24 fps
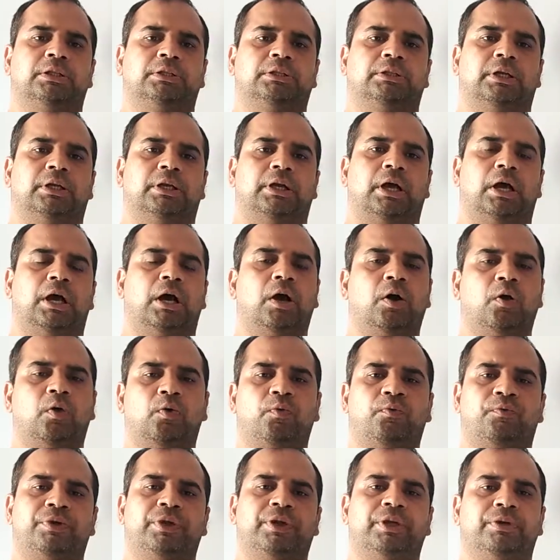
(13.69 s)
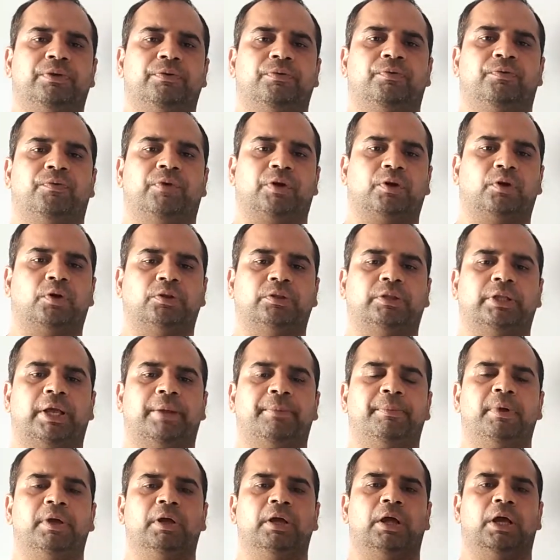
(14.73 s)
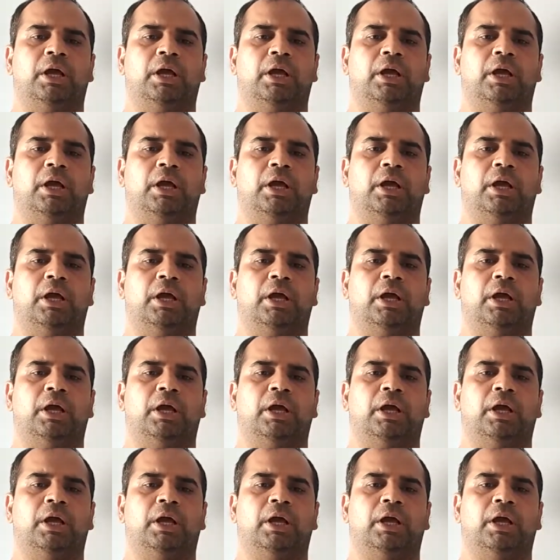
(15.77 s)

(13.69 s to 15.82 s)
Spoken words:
then how we work on them